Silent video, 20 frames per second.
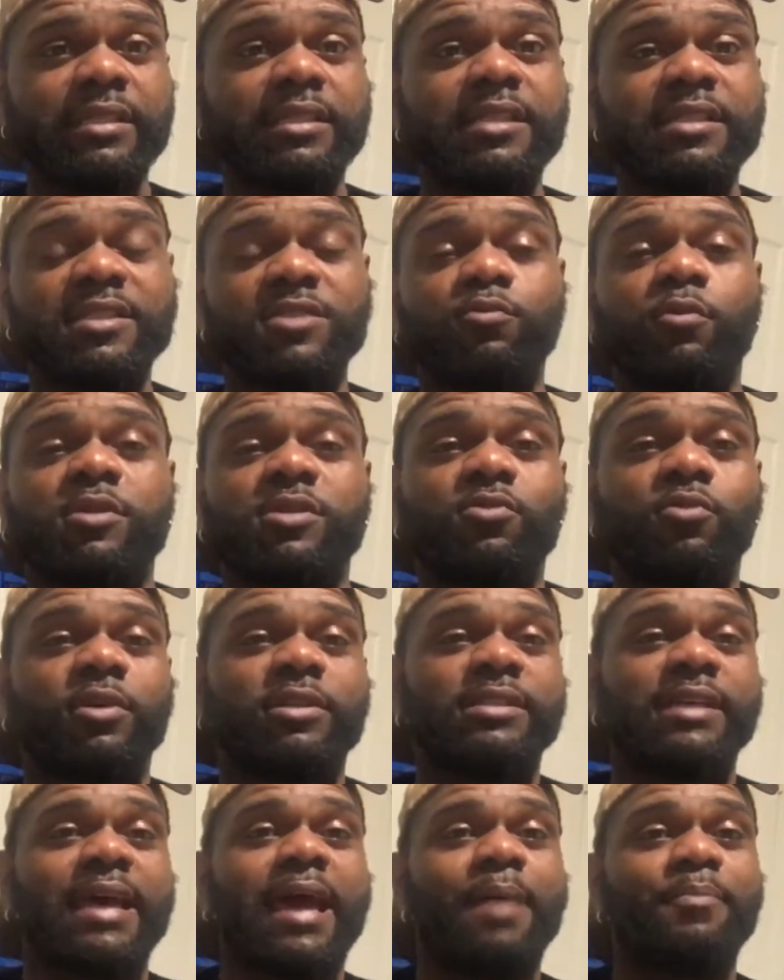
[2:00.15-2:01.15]
This is what's going
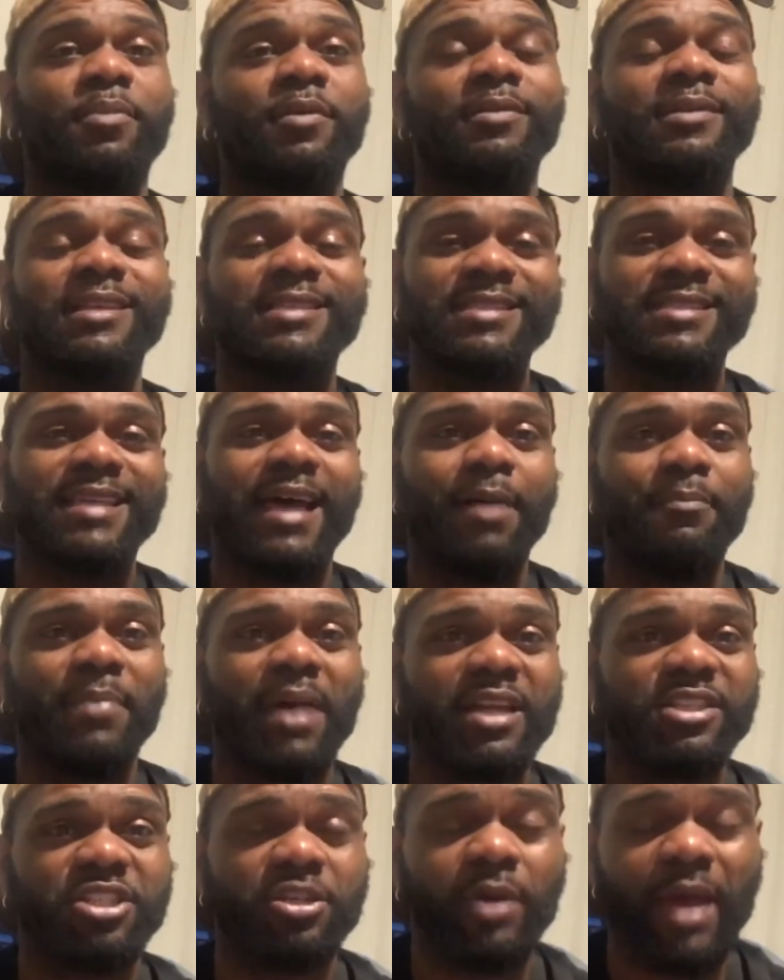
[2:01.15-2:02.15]
to happen. This is how
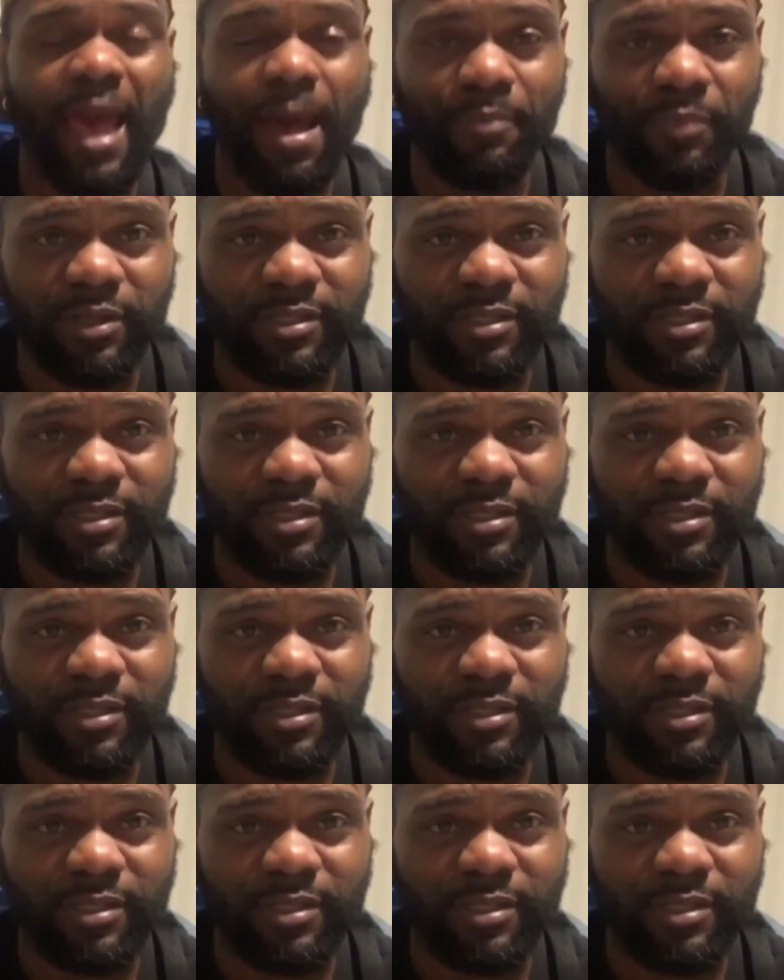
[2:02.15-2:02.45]
magic happens,